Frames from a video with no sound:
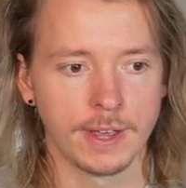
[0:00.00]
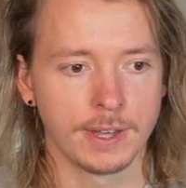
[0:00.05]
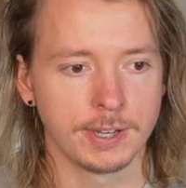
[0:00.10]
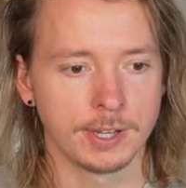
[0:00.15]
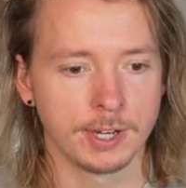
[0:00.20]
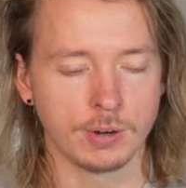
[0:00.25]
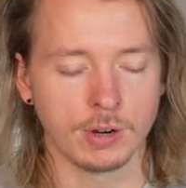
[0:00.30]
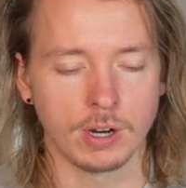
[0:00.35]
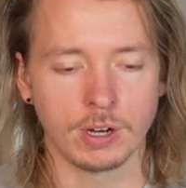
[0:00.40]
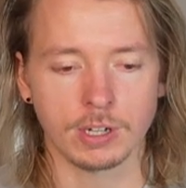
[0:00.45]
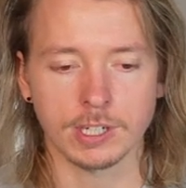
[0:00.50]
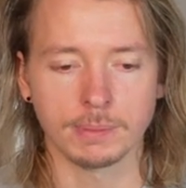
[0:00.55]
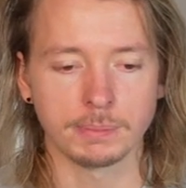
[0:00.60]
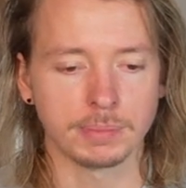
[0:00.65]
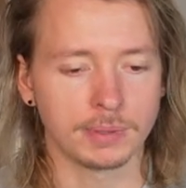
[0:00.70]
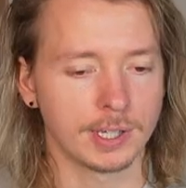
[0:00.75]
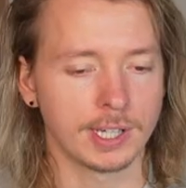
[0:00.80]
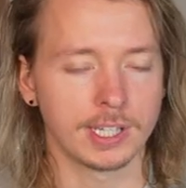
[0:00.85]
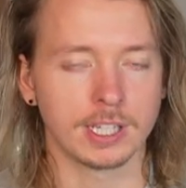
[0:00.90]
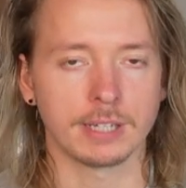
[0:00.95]
You're all
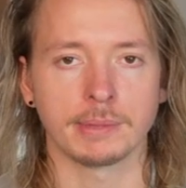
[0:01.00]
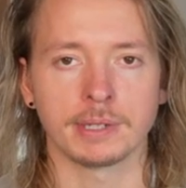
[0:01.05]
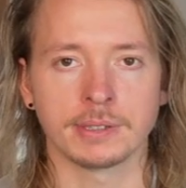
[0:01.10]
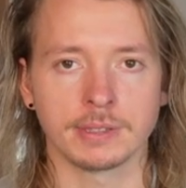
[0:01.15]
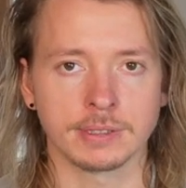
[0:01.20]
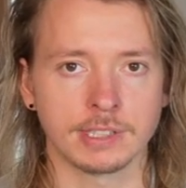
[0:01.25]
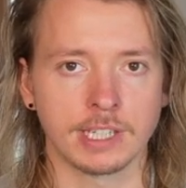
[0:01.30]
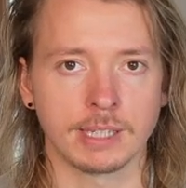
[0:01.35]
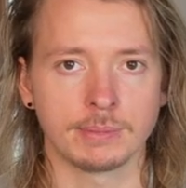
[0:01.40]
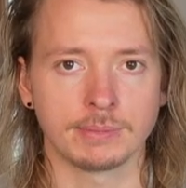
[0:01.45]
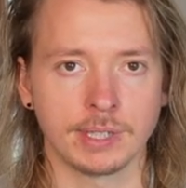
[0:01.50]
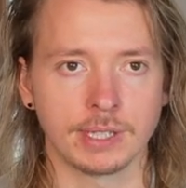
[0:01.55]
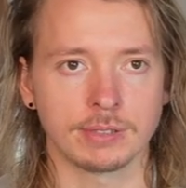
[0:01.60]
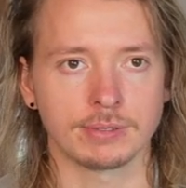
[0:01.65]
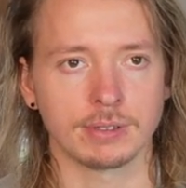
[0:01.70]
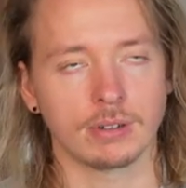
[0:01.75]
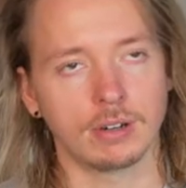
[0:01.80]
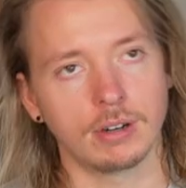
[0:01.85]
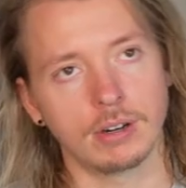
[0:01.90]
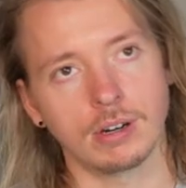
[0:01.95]
complaining about the same things,
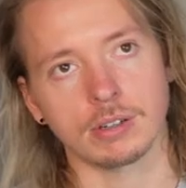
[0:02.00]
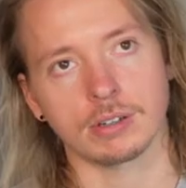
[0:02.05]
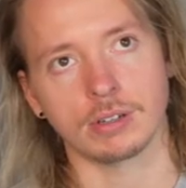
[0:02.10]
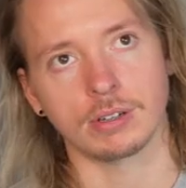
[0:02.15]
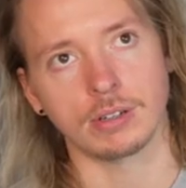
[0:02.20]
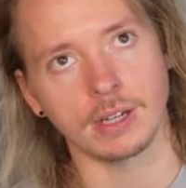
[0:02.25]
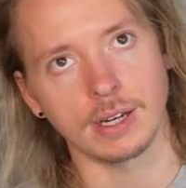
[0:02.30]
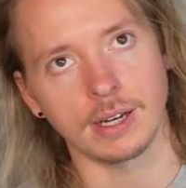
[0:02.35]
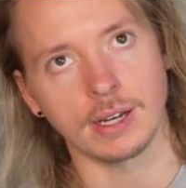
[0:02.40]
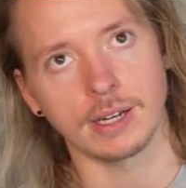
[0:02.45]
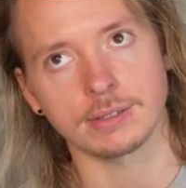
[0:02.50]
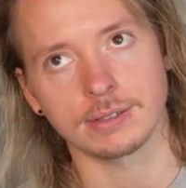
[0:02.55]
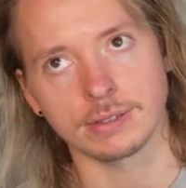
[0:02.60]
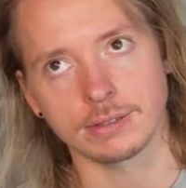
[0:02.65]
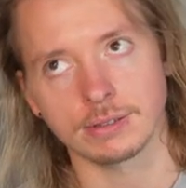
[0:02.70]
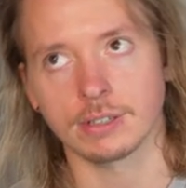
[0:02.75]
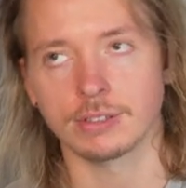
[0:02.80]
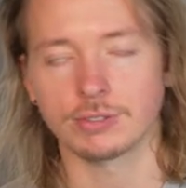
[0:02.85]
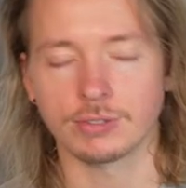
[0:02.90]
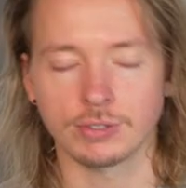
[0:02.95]
like, oh, class is
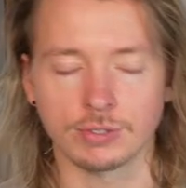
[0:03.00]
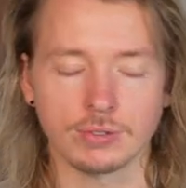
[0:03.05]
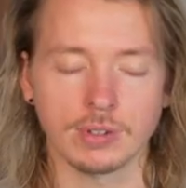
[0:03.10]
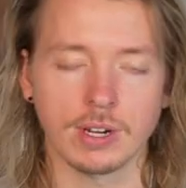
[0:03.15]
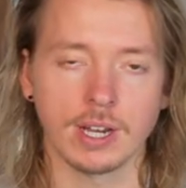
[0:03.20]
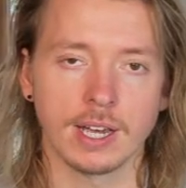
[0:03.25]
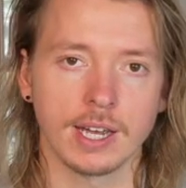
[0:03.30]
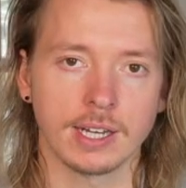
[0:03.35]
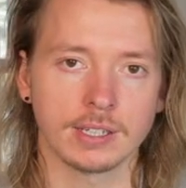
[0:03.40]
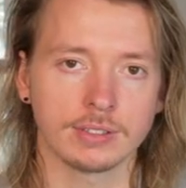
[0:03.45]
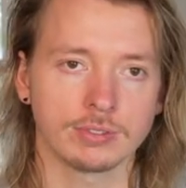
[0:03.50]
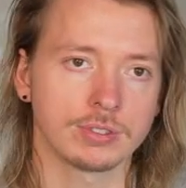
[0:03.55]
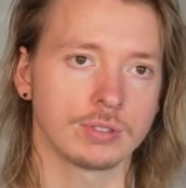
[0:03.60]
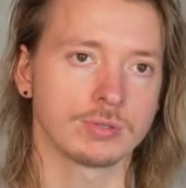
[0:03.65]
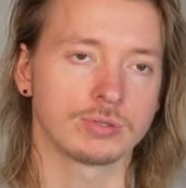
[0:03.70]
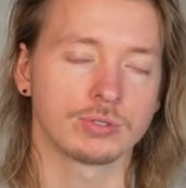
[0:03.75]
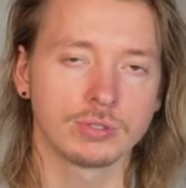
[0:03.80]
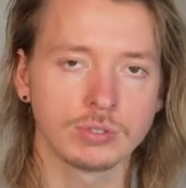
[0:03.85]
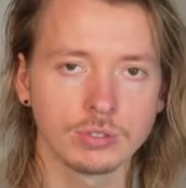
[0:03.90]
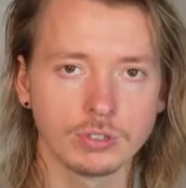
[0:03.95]
such a drag, it's so
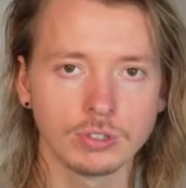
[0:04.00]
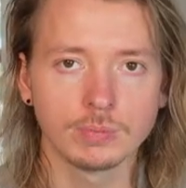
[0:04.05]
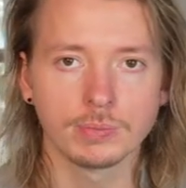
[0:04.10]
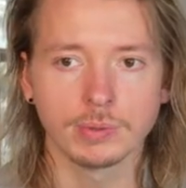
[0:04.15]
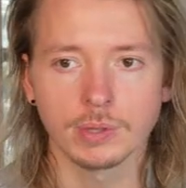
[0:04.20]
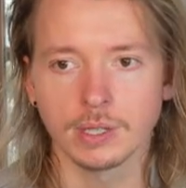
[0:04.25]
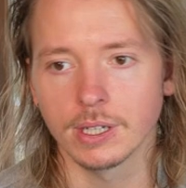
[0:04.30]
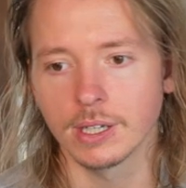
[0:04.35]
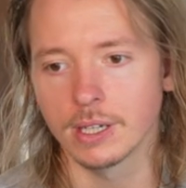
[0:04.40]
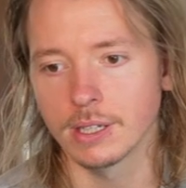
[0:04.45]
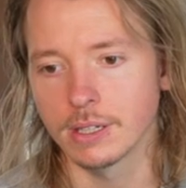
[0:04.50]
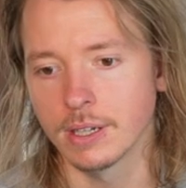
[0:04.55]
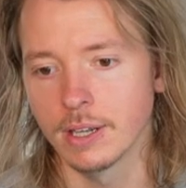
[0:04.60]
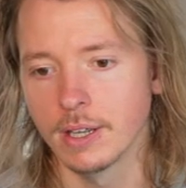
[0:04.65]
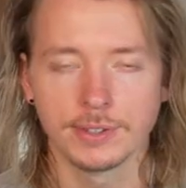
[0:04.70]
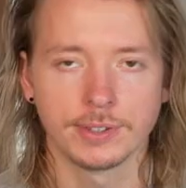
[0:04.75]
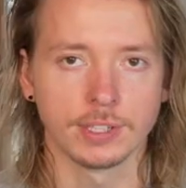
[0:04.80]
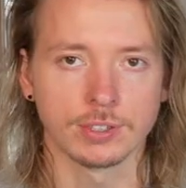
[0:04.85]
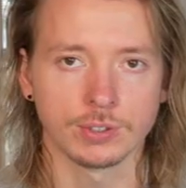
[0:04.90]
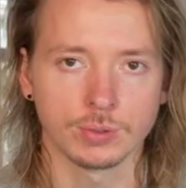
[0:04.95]
stupid,
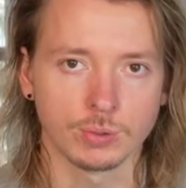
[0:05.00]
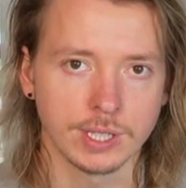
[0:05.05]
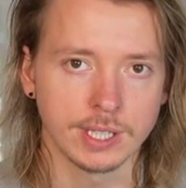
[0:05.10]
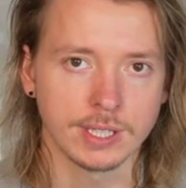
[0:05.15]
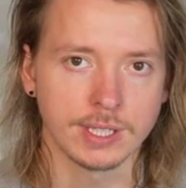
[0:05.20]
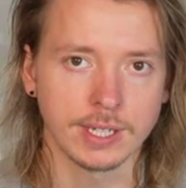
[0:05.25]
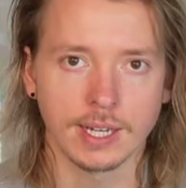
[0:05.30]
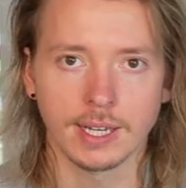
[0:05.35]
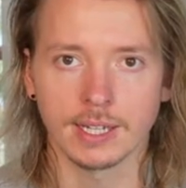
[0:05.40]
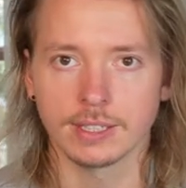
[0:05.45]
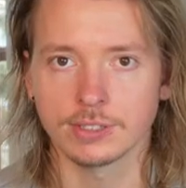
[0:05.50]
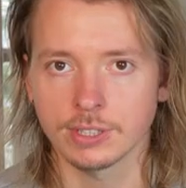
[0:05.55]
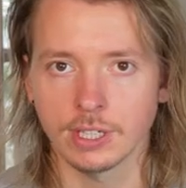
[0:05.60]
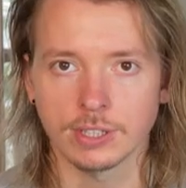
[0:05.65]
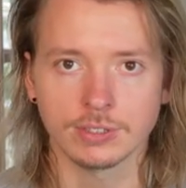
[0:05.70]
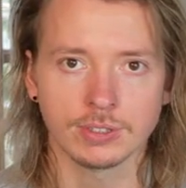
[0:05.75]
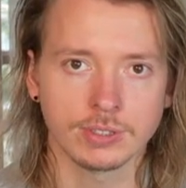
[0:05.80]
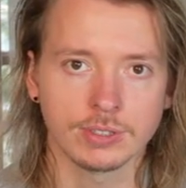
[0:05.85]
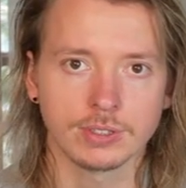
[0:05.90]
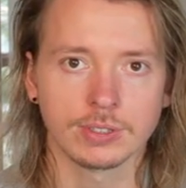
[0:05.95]
this weekend,
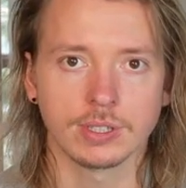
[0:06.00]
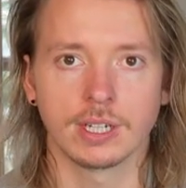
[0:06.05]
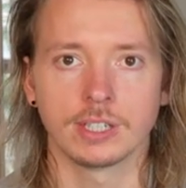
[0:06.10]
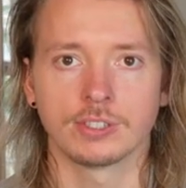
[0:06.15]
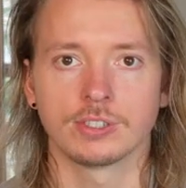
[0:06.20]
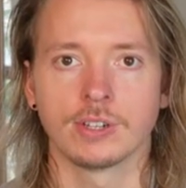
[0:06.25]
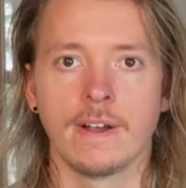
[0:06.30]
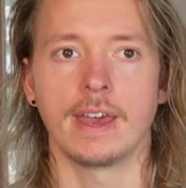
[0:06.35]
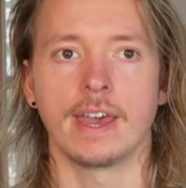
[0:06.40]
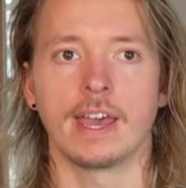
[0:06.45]
such and such.